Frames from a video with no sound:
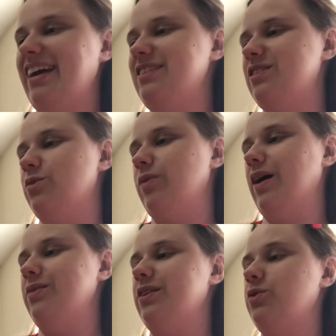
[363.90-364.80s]
and
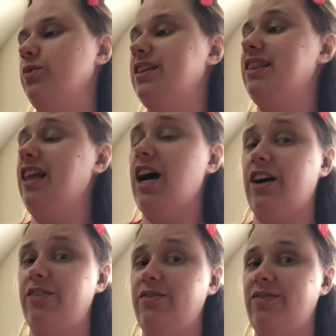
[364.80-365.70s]
surrounded with
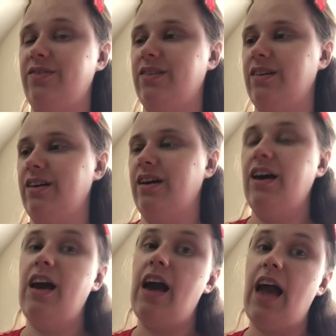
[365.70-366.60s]
love
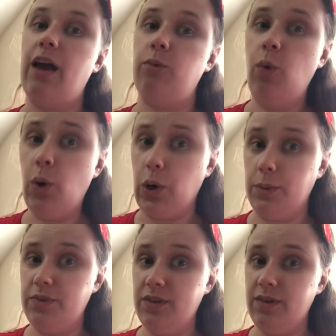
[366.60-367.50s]
and
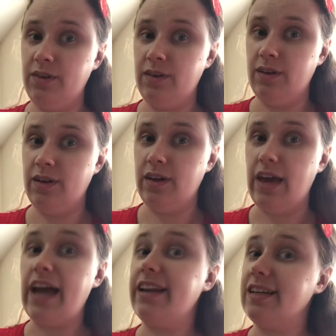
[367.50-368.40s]
warmth
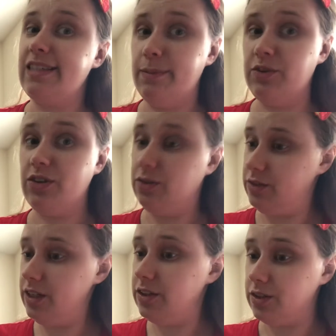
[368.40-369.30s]
and exceptional
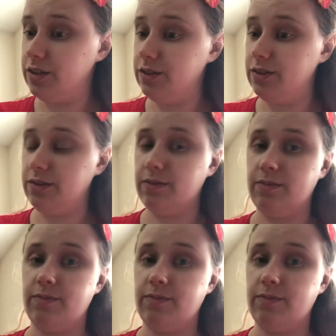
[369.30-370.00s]
tenderness.